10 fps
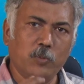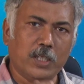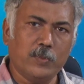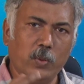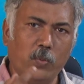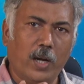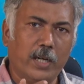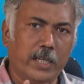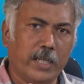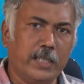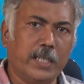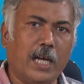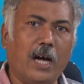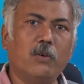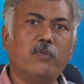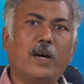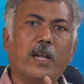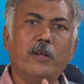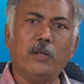must be wondering that how far I